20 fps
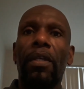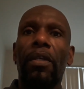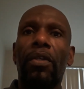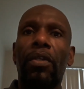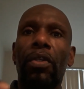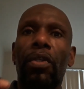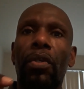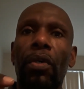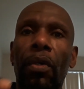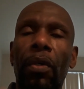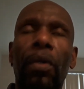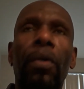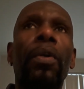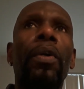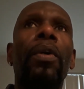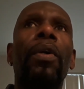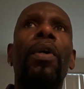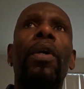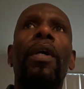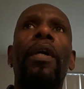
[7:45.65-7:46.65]

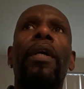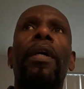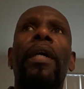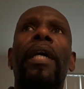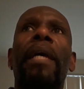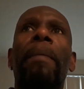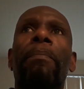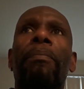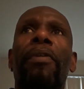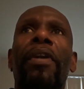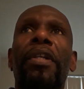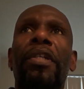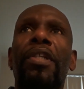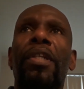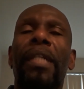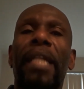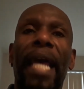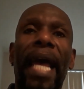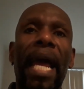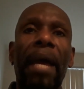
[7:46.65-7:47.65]
your
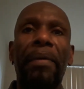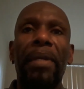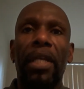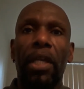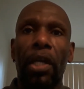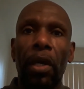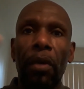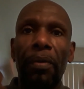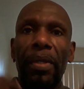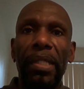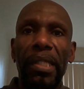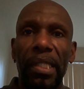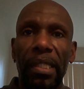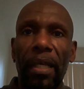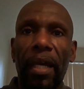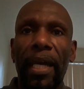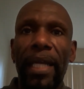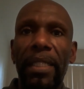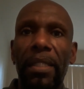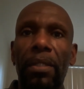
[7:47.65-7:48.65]
impression, and how it
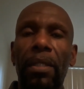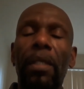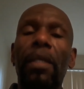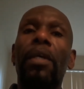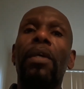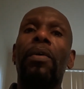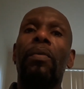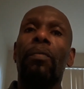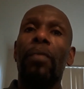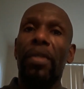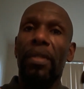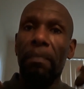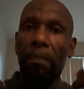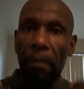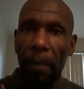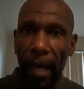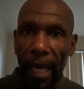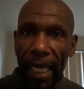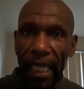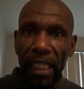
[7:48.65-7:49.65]
coincides with
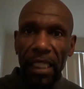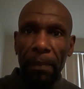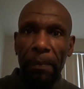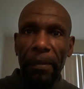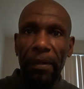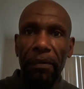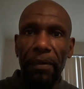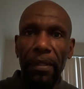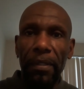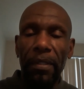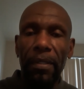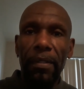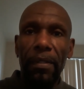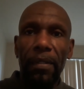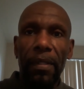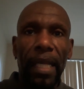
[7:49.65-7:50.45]
my experience.